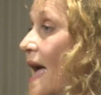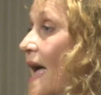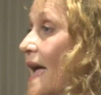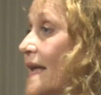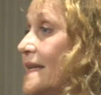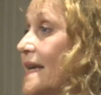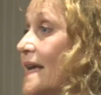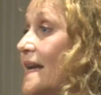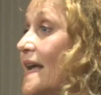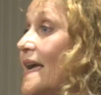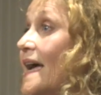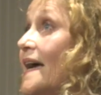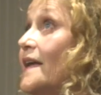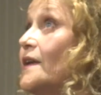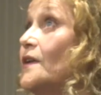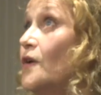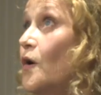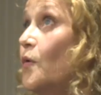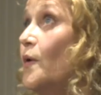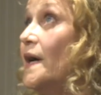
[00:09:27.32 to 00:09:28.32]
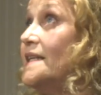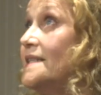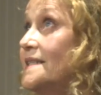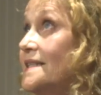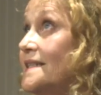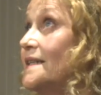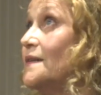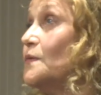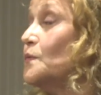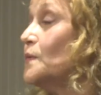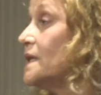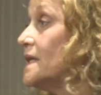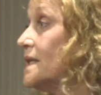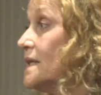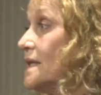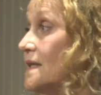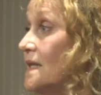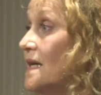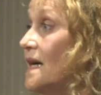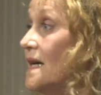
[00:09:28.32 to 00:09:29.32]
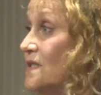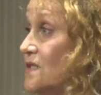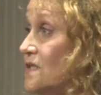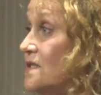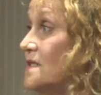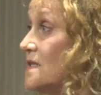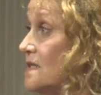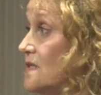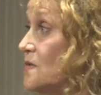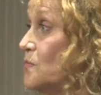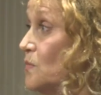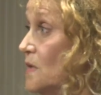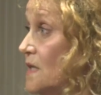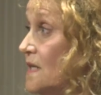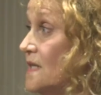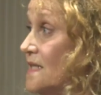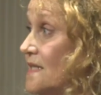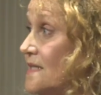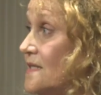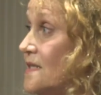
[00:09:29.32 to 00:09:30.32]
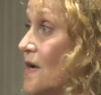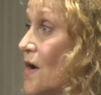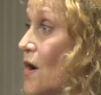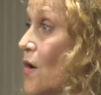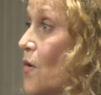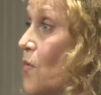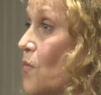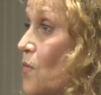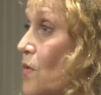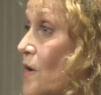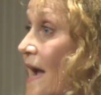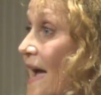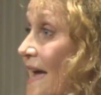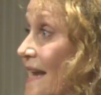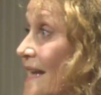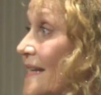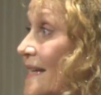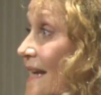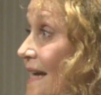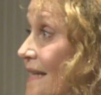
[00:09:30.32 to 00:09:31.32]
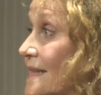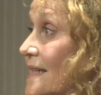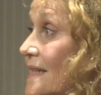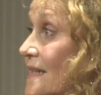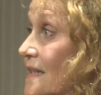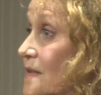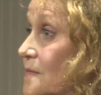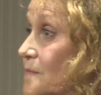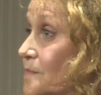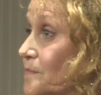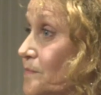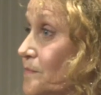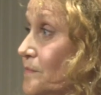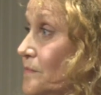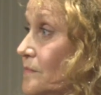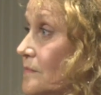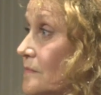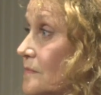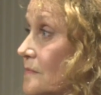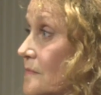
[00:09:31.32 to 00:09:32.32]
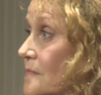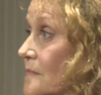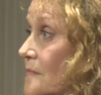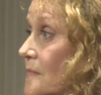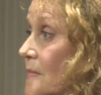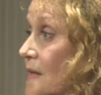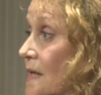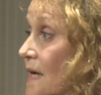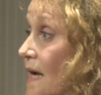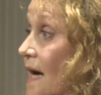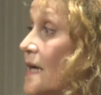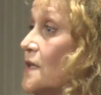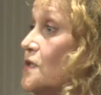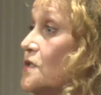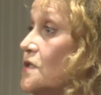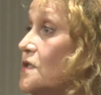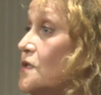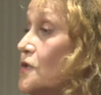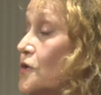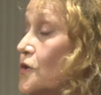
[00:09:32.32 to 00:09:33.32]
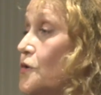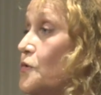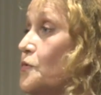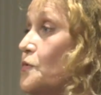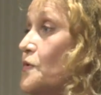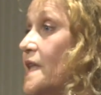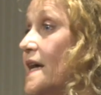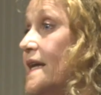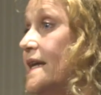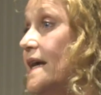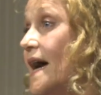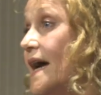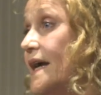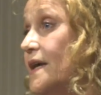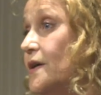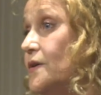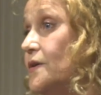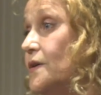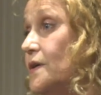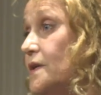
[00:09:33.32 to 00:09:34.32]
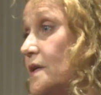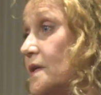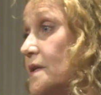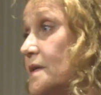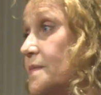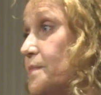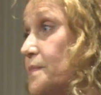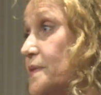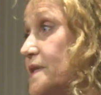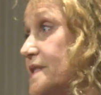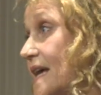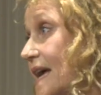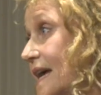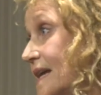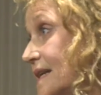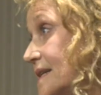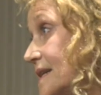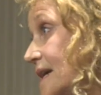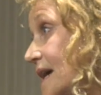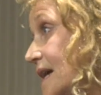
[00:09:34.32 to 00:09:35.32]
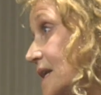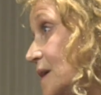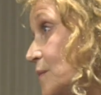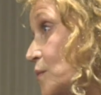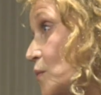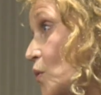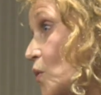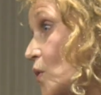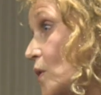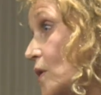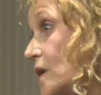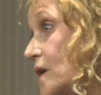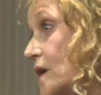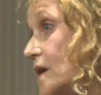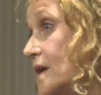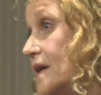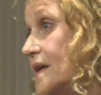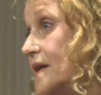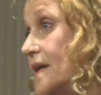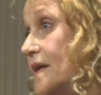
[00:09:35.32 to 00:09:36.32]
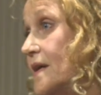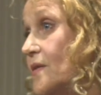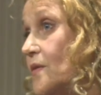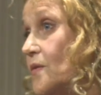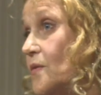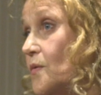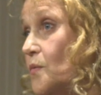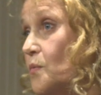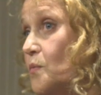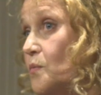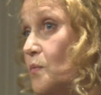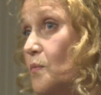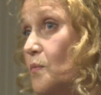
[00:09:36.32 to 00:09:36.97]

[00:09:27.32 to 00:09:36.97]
And yet I had no idea what consciousness was or how to get there. I just knew that I couldn't pretend anymore in the